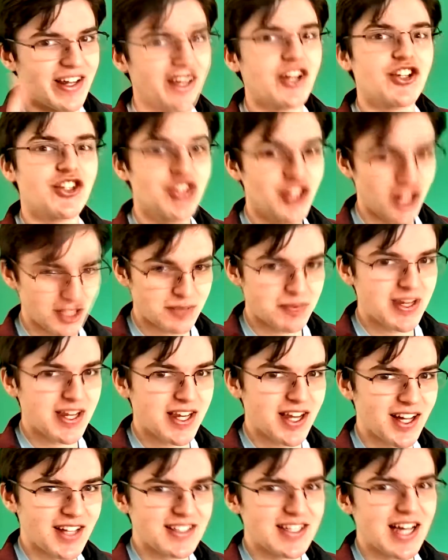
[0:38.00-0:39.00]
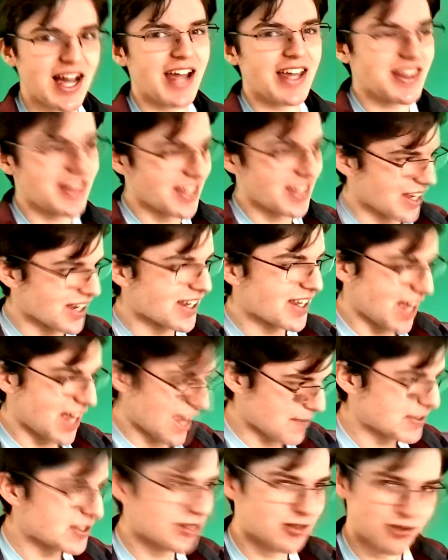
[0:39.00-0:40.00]
Just because I think a
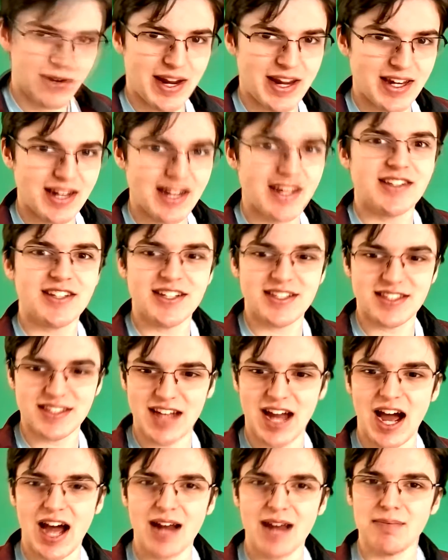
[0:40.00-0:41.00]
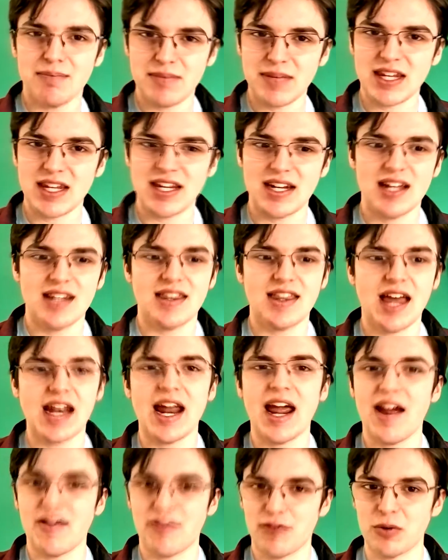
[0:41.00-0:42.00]
game is great does not mean that
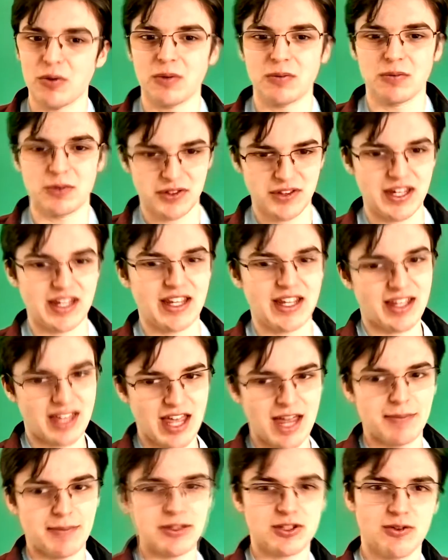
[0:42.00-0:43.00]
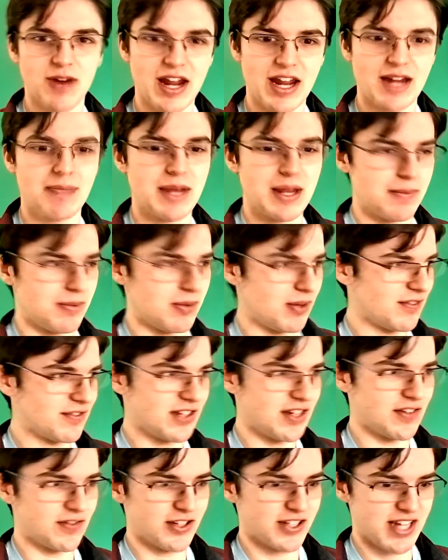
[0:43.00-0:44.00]
everyone will think a game is great. People have
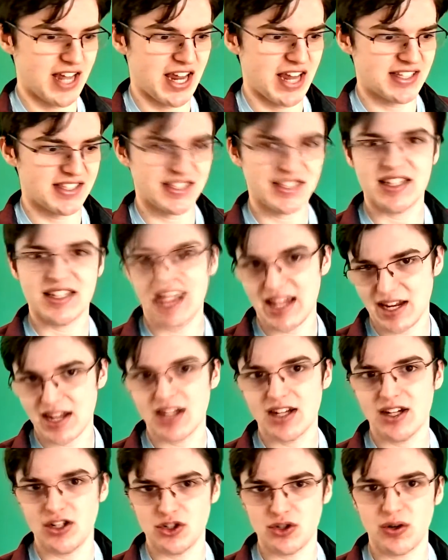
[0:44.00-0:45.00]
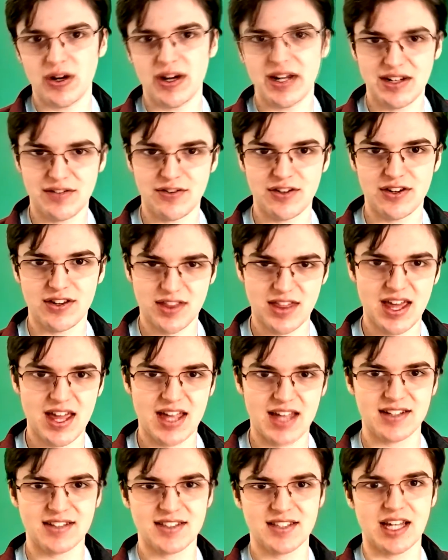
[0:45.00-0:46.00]
different tastes and they can enjoy different
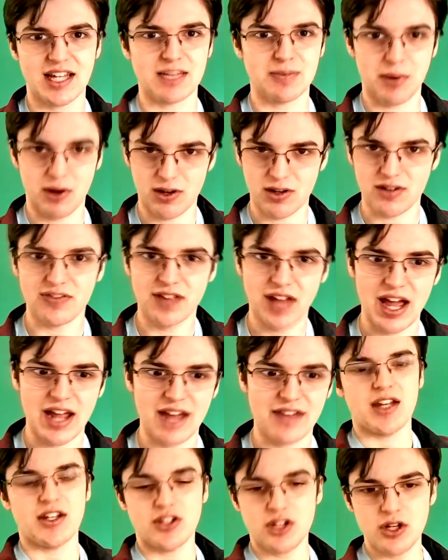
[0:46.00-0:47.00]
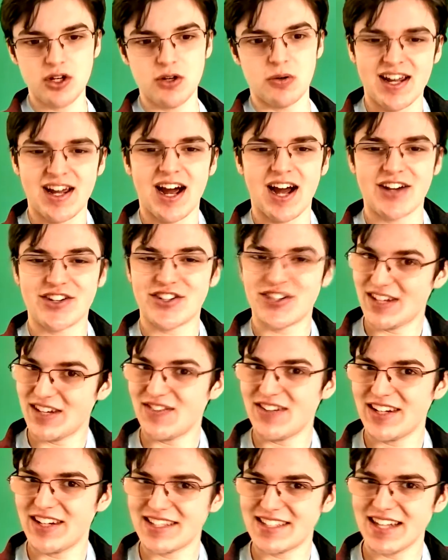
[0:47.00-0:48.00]
things. That's part of life. 2, I shouldn't even
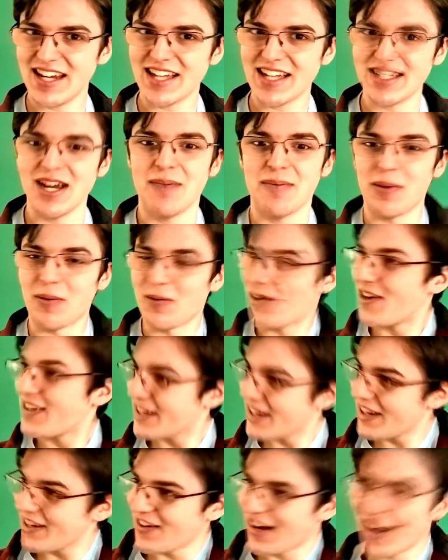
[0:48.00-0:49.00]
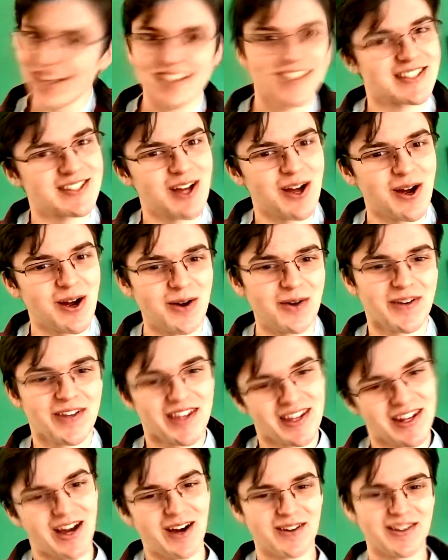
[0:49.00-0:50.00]
need to say this, but we're on the internet, so,
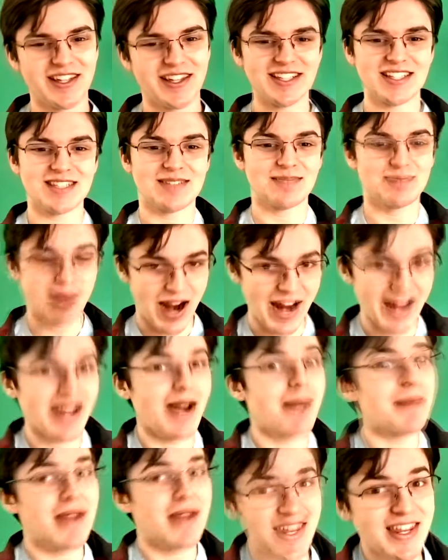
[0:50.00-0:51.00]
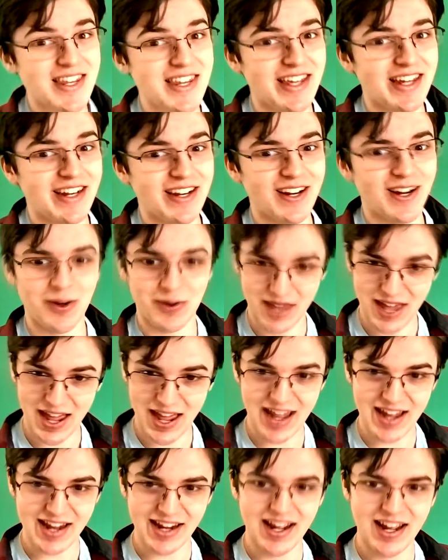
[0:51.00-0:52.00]
this is my opinion,
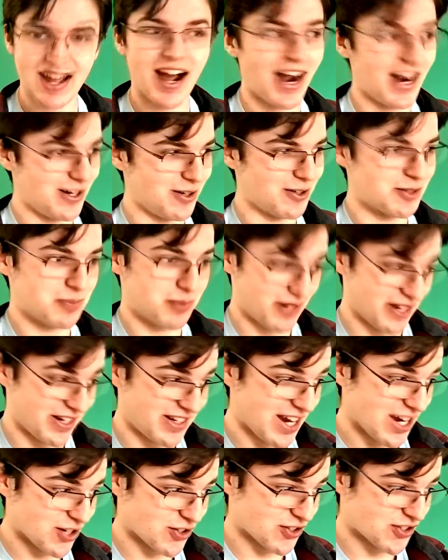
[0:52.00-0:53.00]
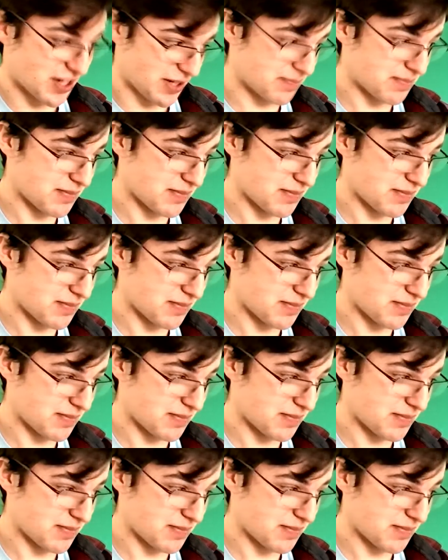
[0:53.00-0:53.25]
okay? I know it's pretty dangerous to,